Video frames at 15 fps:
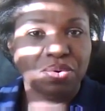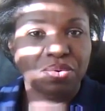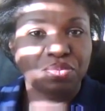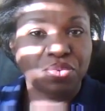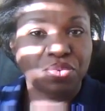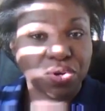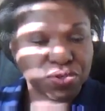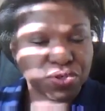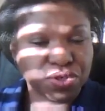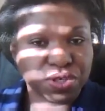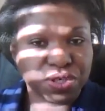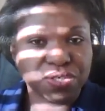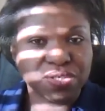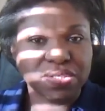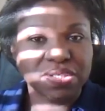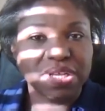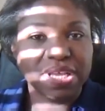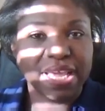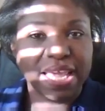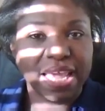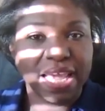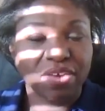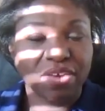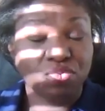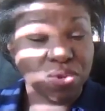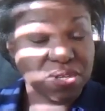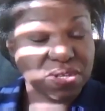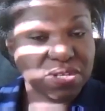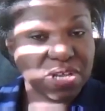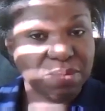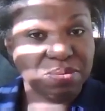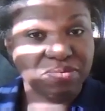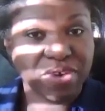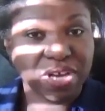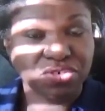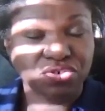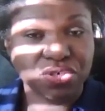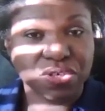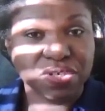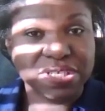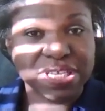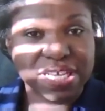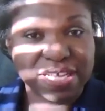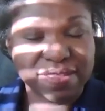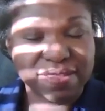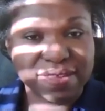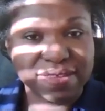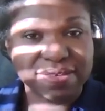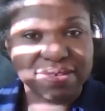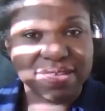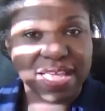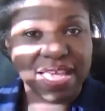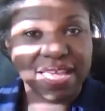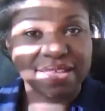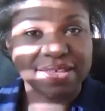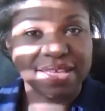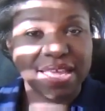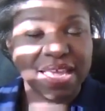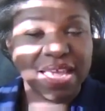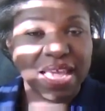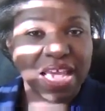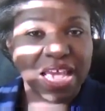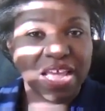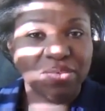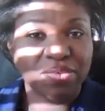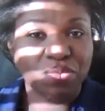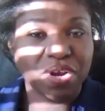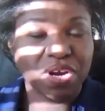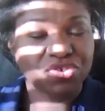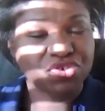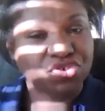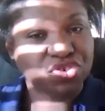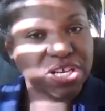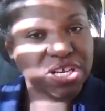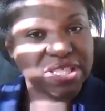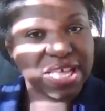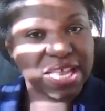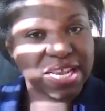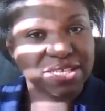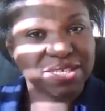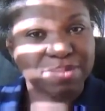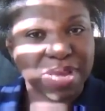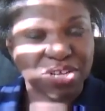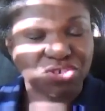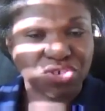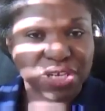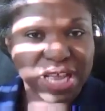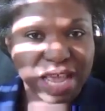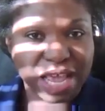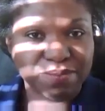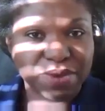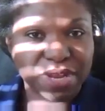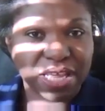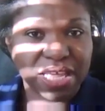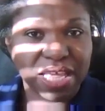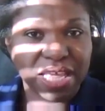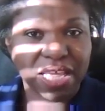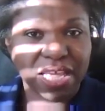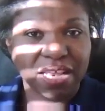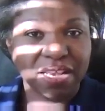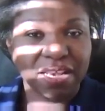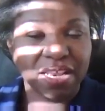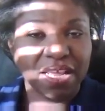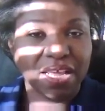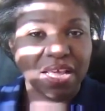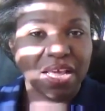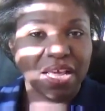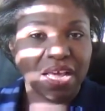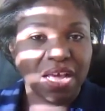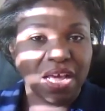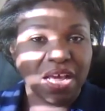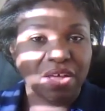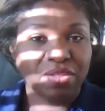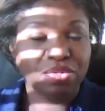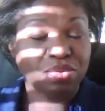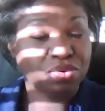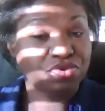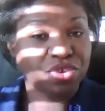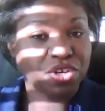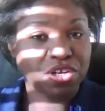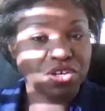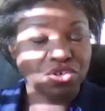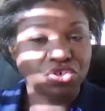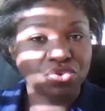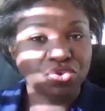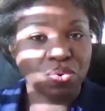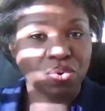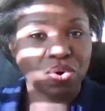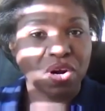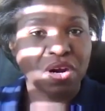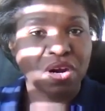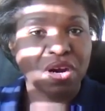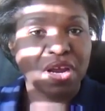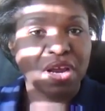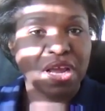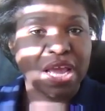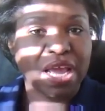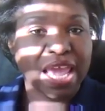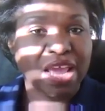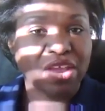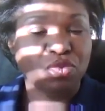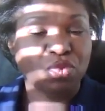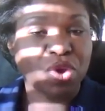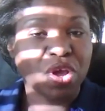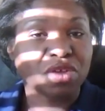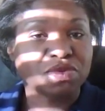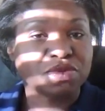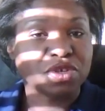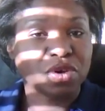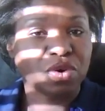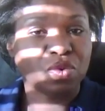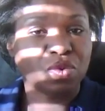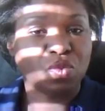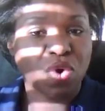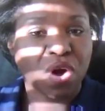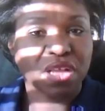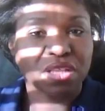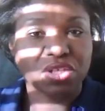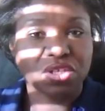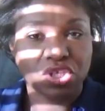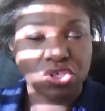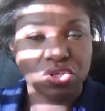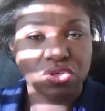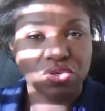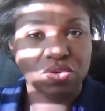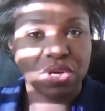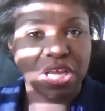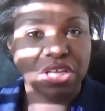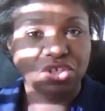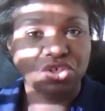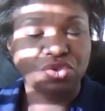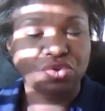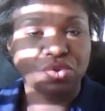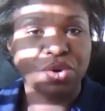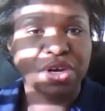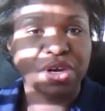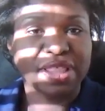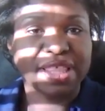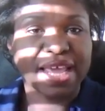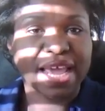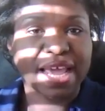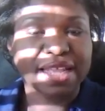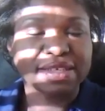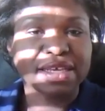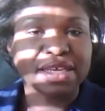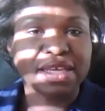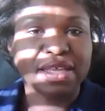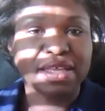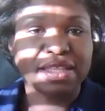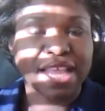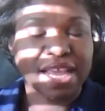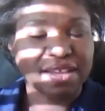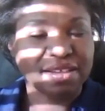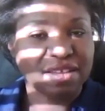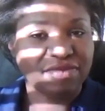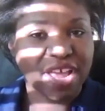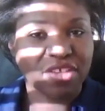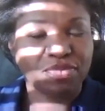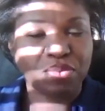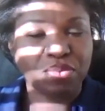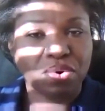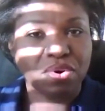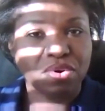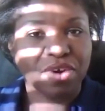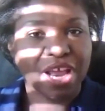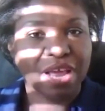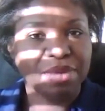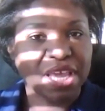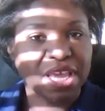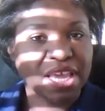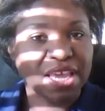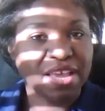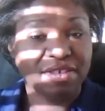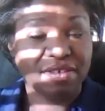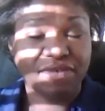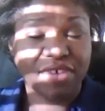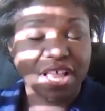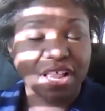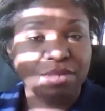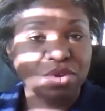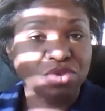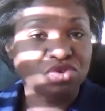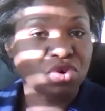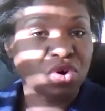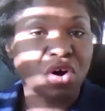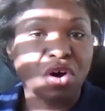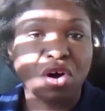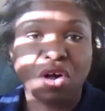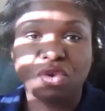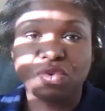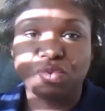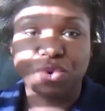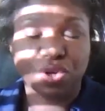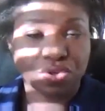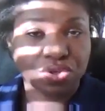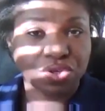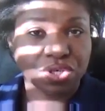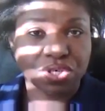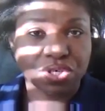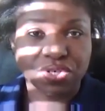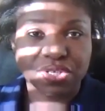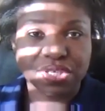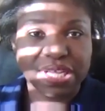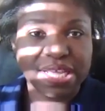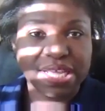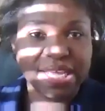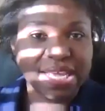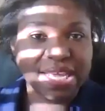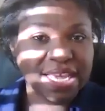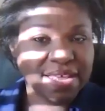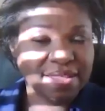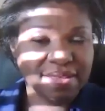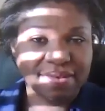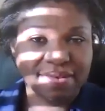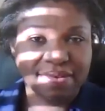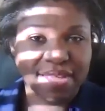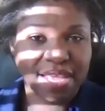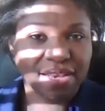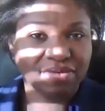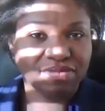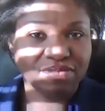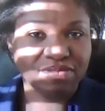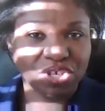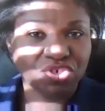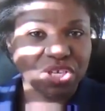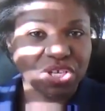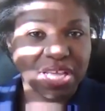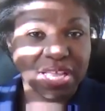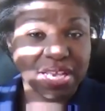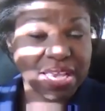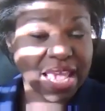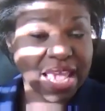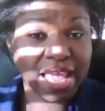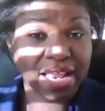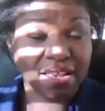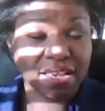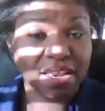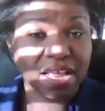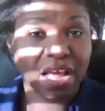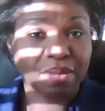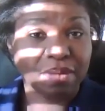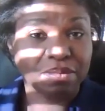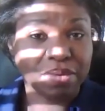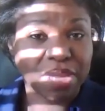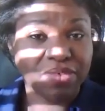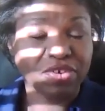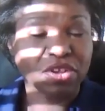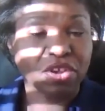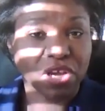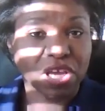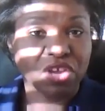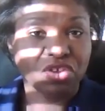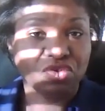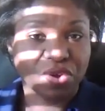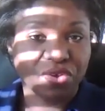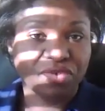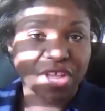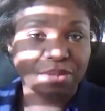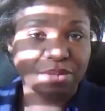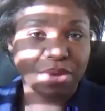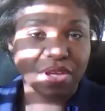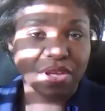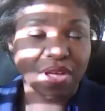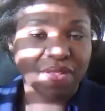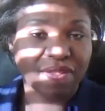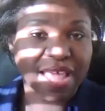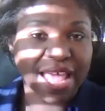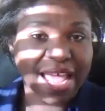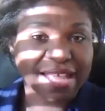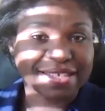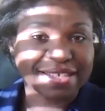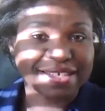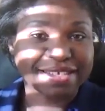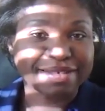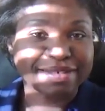realtors and real estate professionals in the state. And we are seeing that expansion happening in through City to Shore. And we also want to ensure that Next Advance programming is available to all realtors in the state of Michigan, and even looking to extend beyond that.